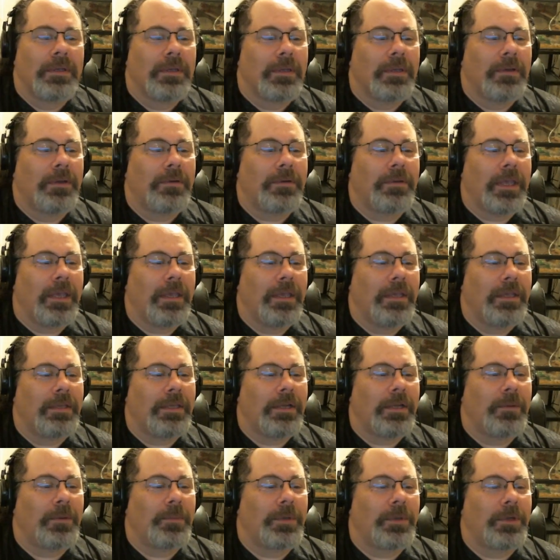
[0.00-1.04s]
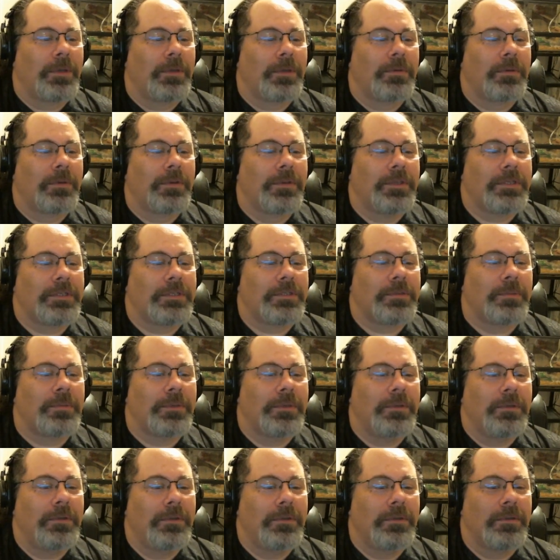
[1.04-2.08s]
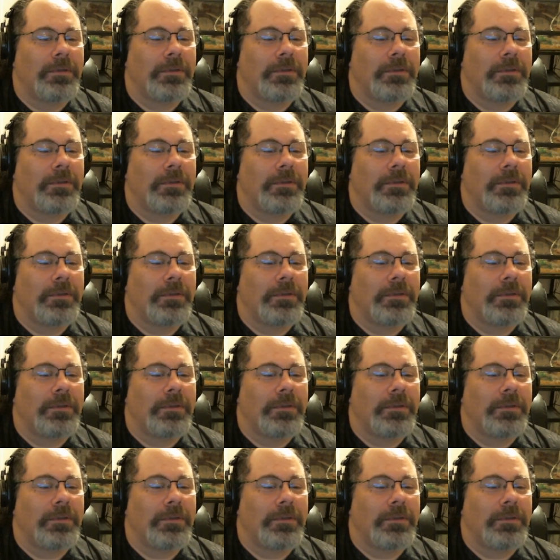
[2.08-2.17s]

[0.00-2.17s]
Okay, and now I'm going to go to this one.